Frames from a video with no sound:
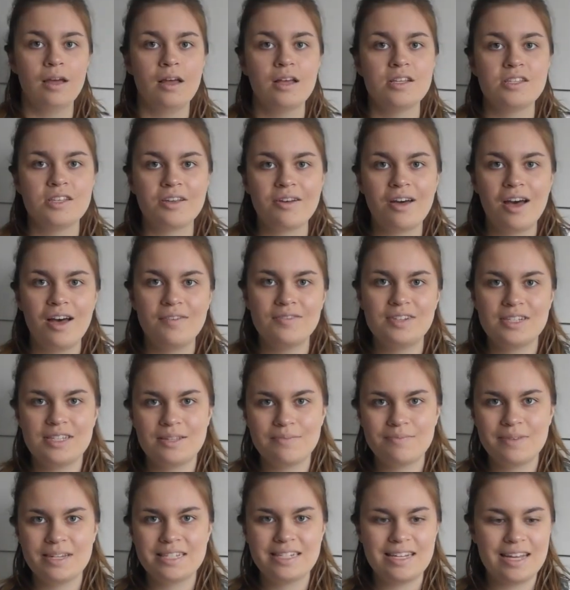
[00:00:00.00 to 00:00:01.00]
So after
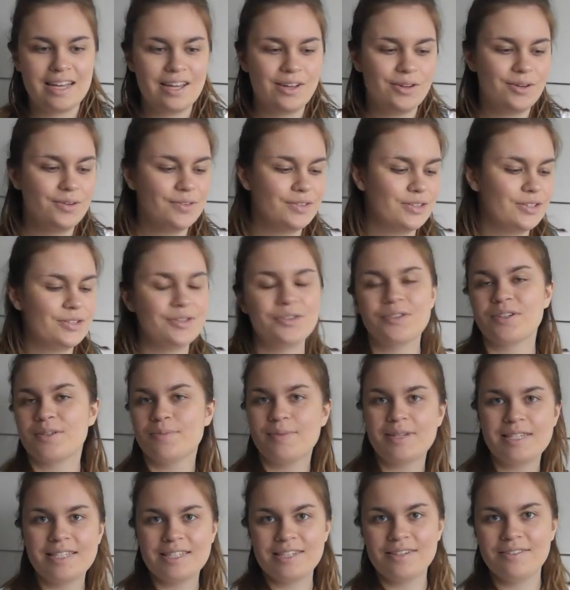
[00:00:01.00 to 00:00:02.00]
submitting all the
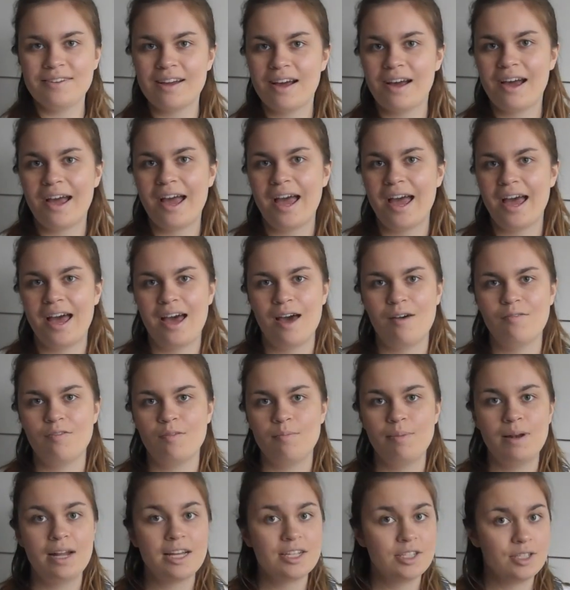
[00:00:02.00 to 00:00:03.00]
documents you now
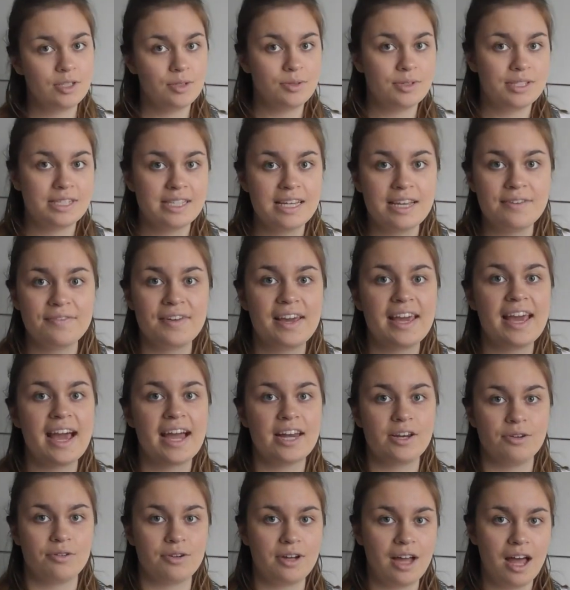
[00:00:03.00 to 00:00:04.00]
have, plus your CV
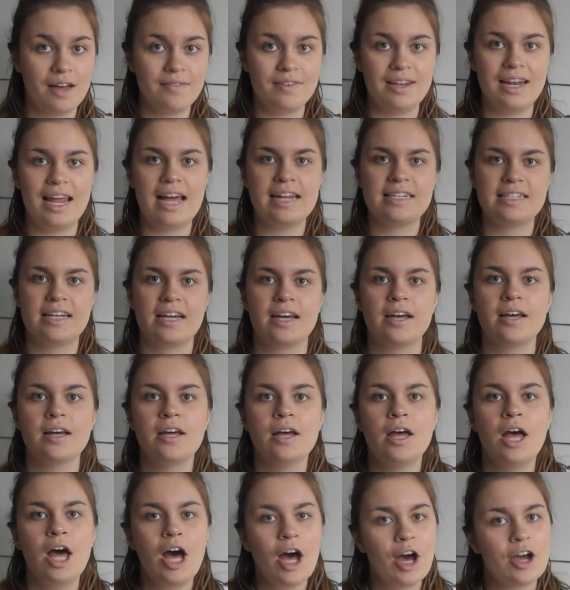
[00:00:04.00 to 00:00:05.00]
and your cover letter,
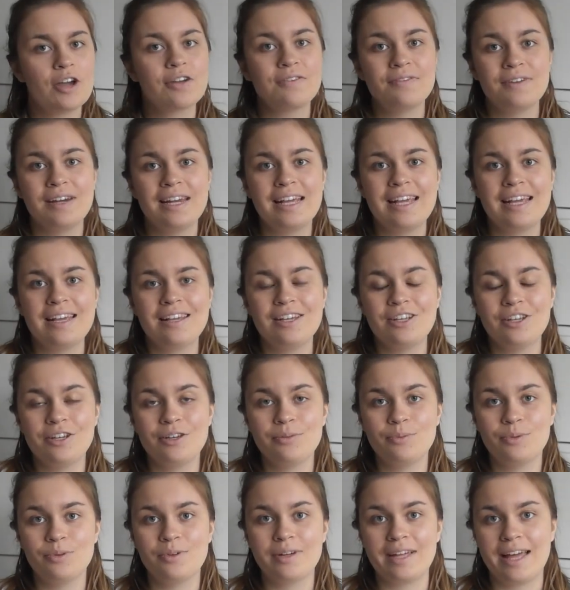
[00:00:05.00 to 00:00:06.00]
hopefully
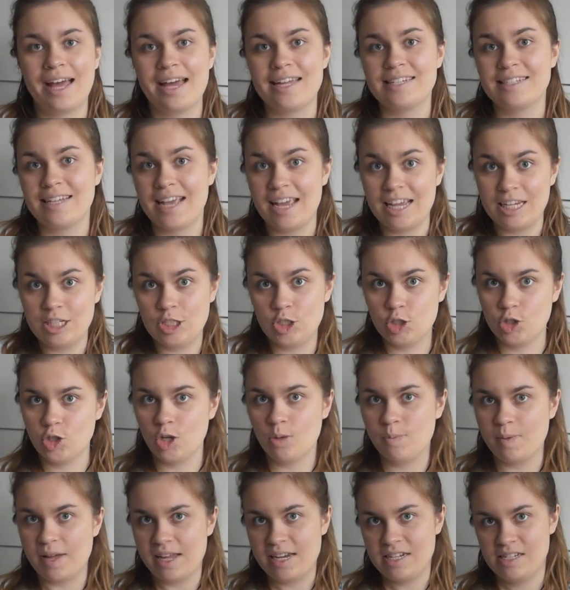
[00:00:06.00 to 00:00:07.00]
you will get a
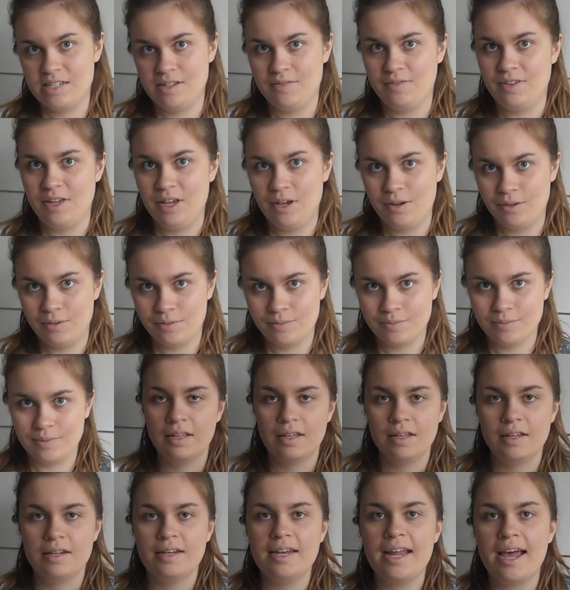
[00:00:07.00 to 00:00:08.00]
job interview.
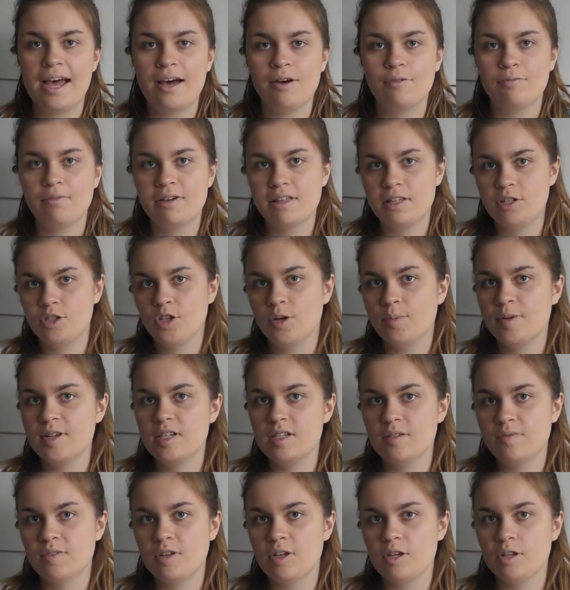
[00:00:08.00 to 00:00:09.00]
Now, with job
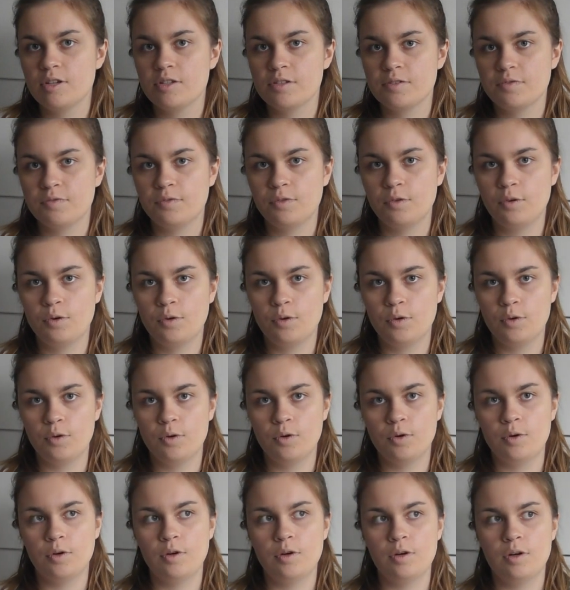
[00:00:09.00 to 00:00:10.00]
interviews
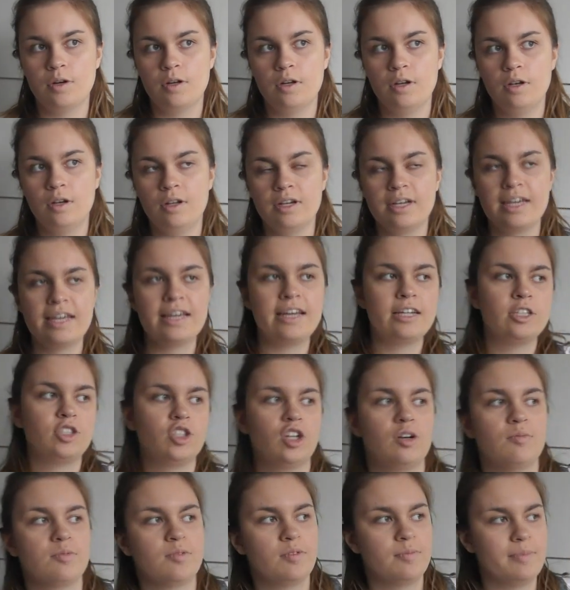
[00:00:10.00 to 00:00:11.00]
for looking at
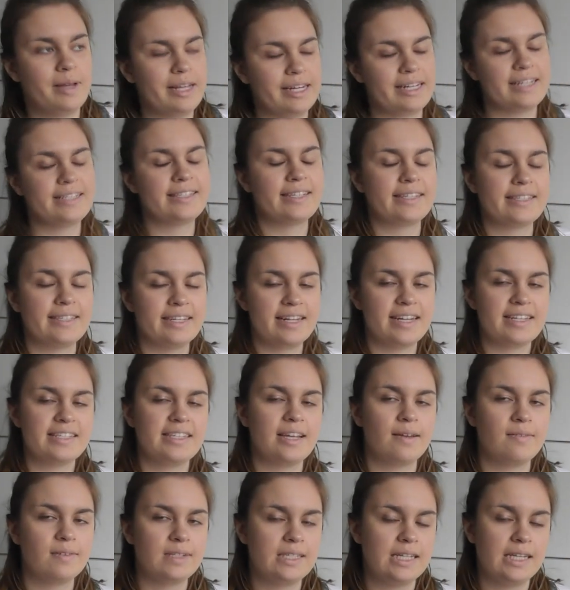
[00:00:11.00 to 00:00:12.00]
jobs for mainly 16 and
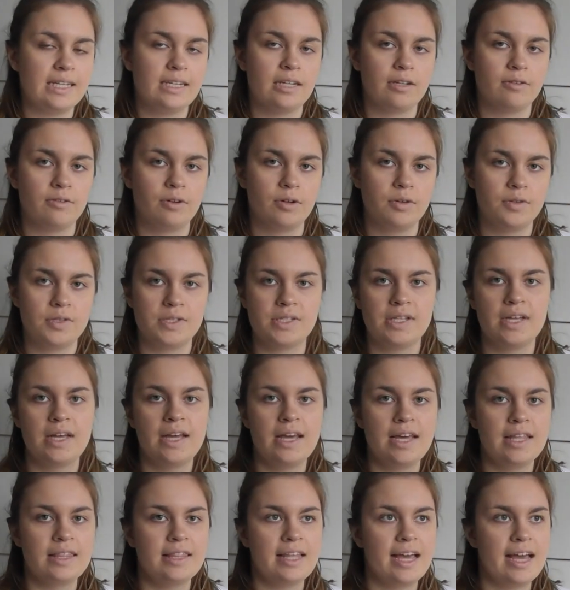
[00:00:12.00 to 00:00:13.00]
17 year olds,
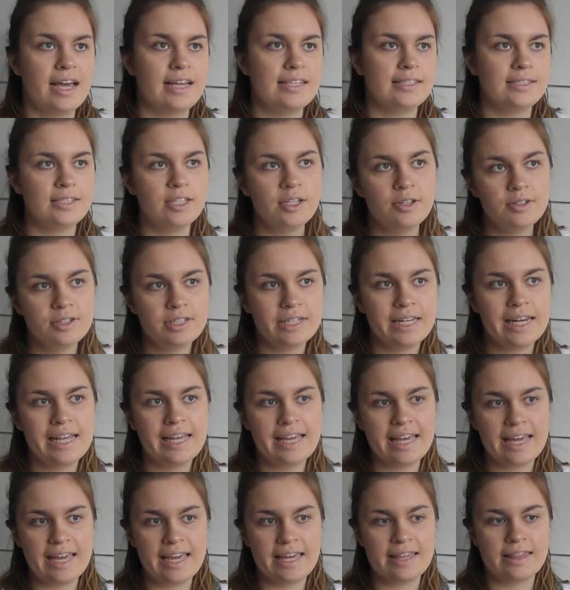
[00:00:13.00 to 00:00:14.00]
there's
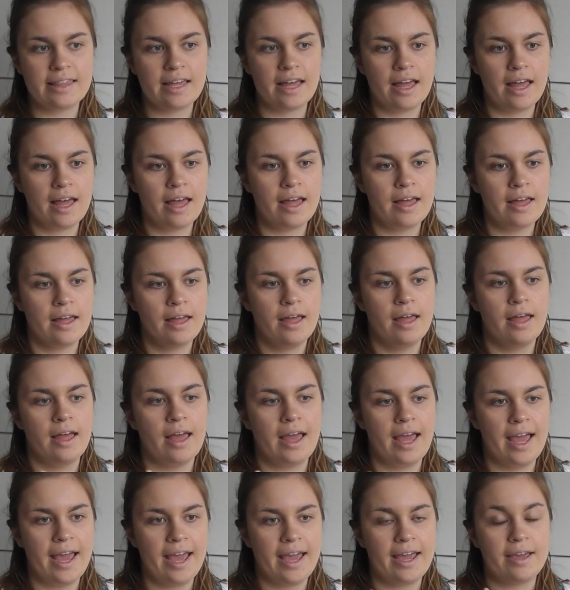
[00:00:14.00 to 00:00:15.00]
usually either
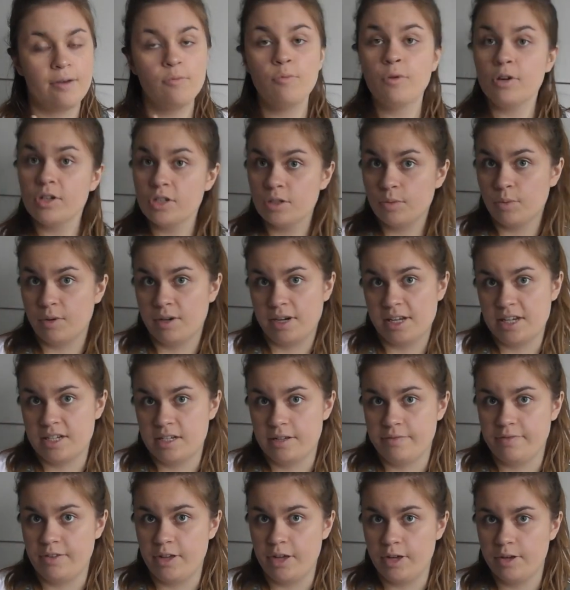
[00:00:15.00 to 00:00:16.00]
a one-to-one
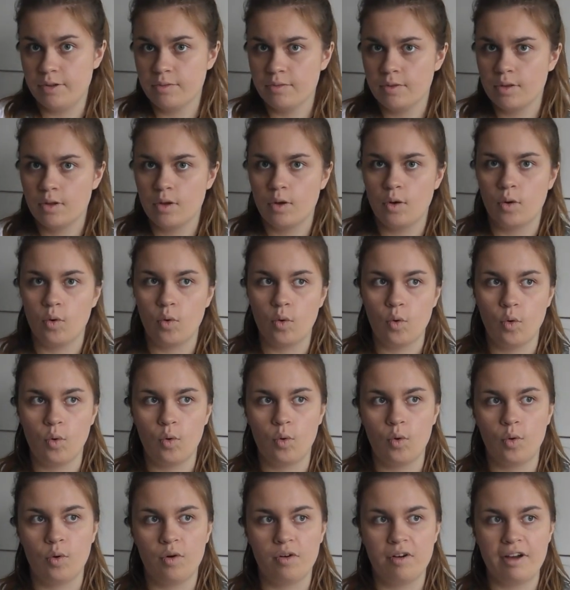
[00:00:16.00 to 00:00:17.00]
interview
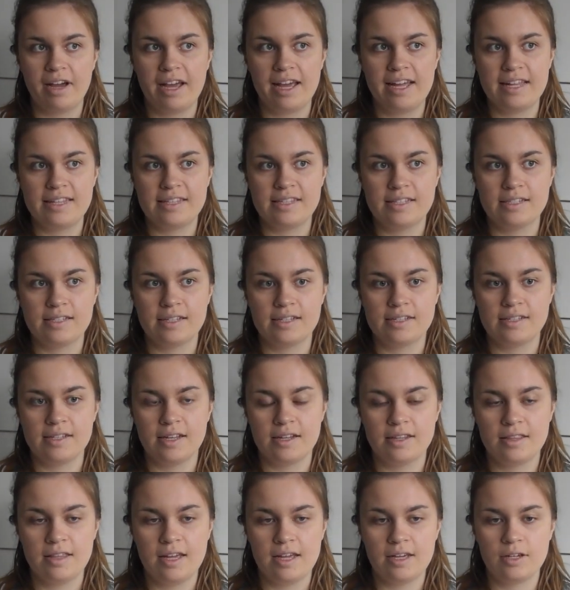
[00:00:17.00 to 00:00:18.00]
or it's
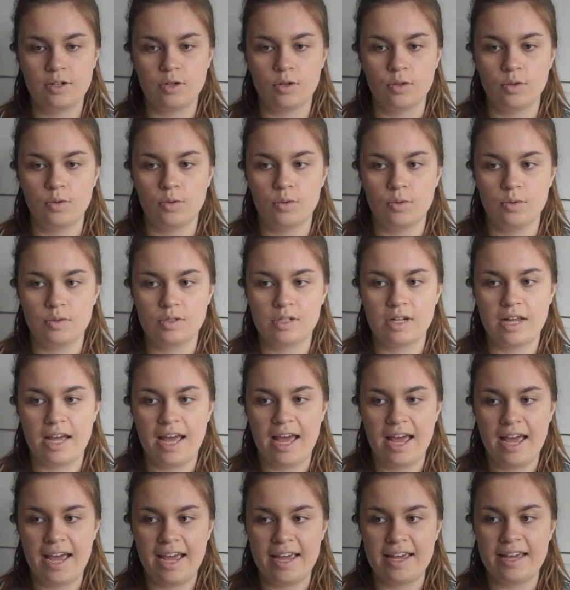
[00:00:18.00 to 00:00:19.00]
something called
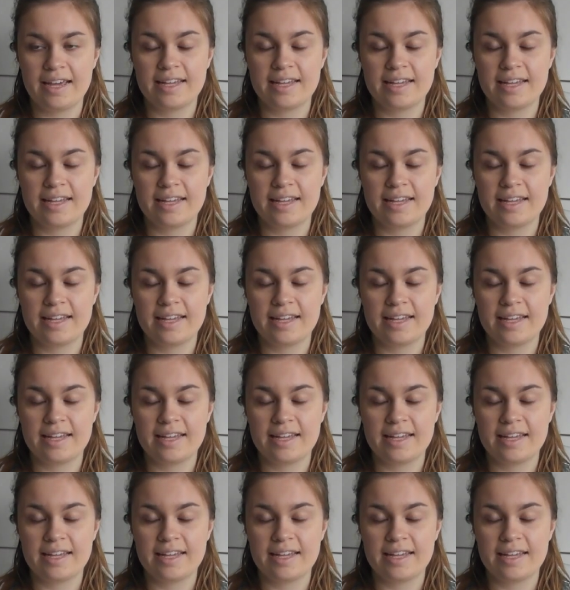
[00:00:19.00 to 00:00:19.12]
a